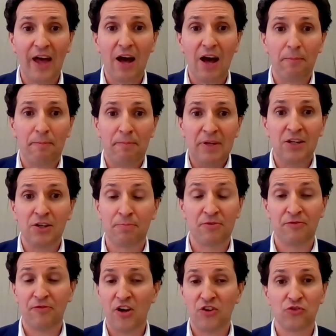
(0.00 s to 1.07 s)
without being a
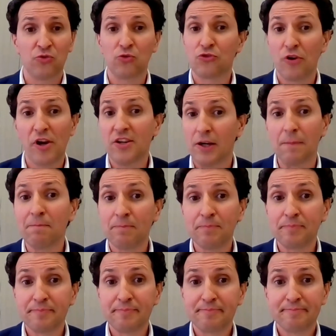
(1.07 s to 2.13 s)
professional trader.
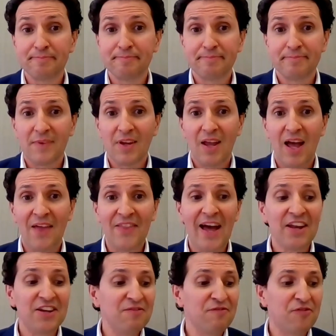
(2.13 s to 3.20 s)
And
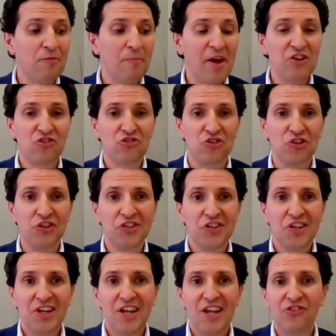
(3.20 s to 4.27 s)
that
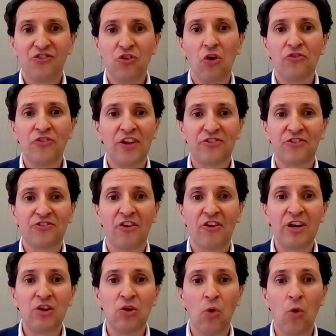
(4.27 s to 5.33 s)
information is not
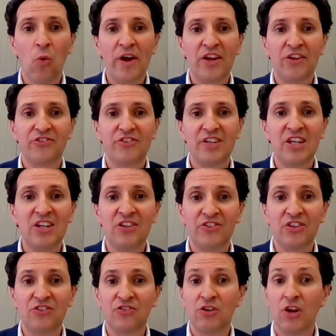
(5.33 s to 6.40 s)
necessarily always
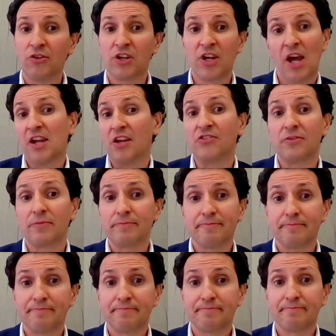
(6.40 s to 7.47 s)
easy to locate.
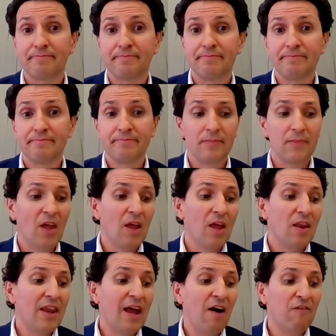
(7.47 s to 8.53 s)

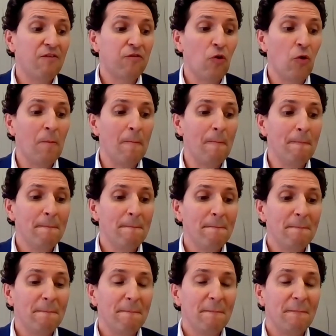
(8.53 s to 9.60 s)
Now,
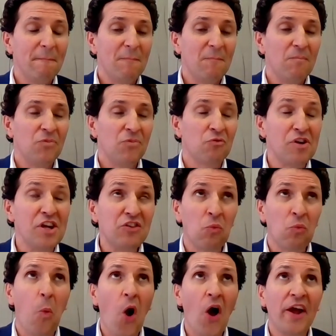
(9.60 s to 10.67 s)
from the
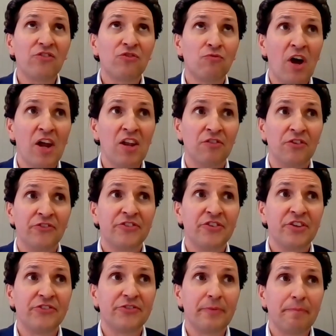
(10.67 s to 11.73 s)
reason why it's relevant
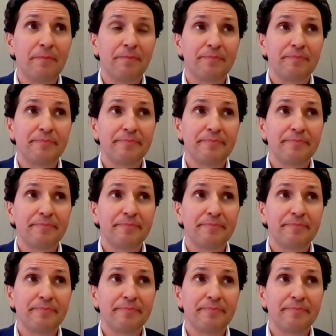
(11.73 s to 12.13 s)
is